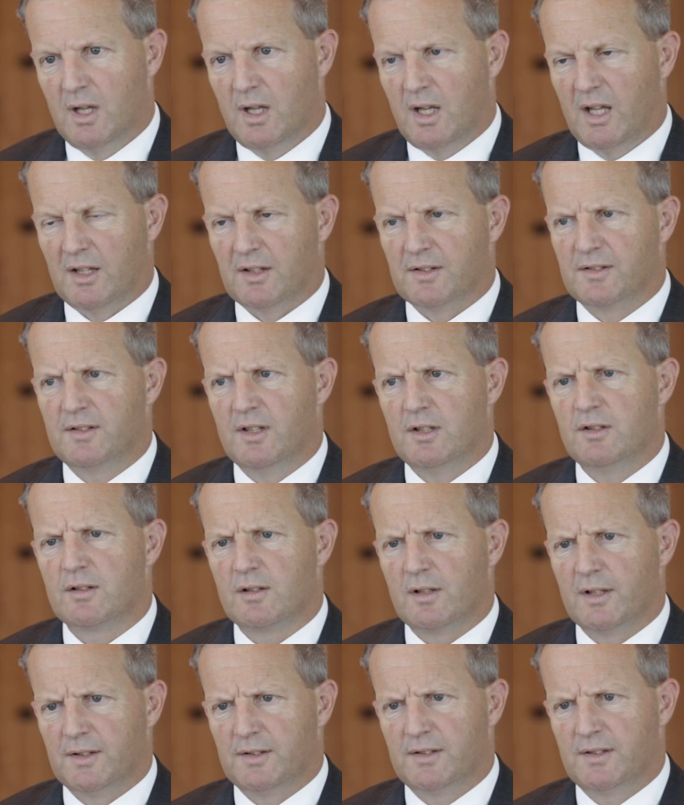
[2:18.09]
and
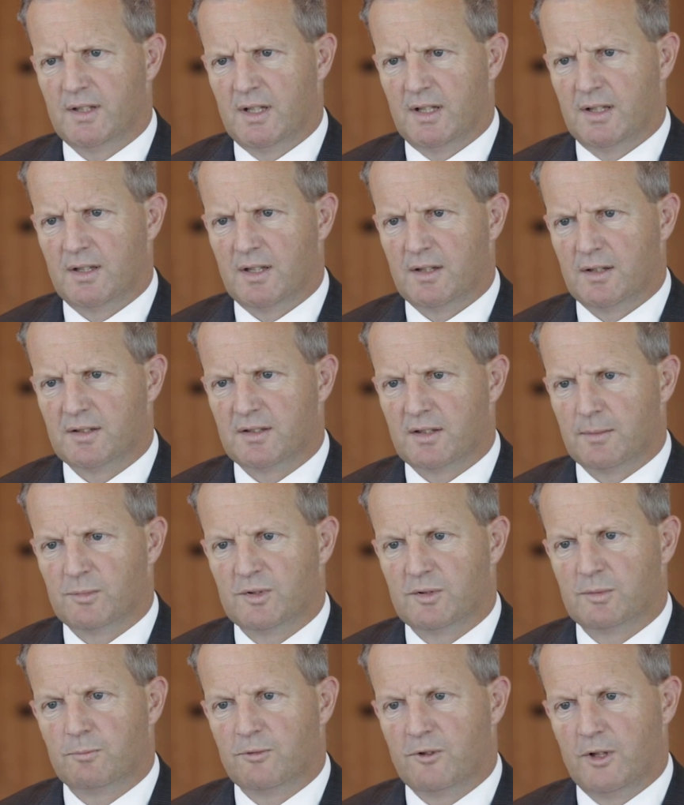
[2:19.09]
essentially said that the
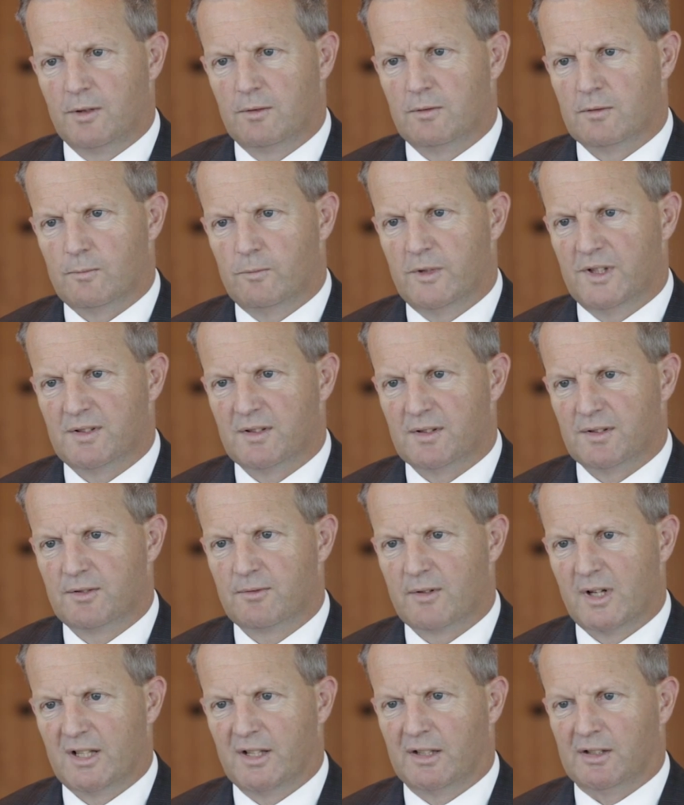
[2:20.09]
Supreme Court of Western
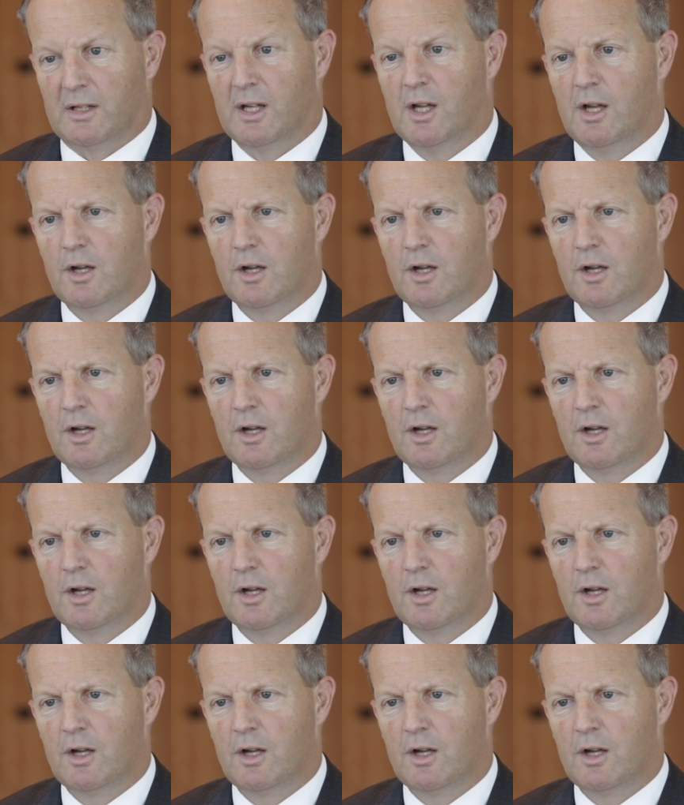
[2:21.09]
Australia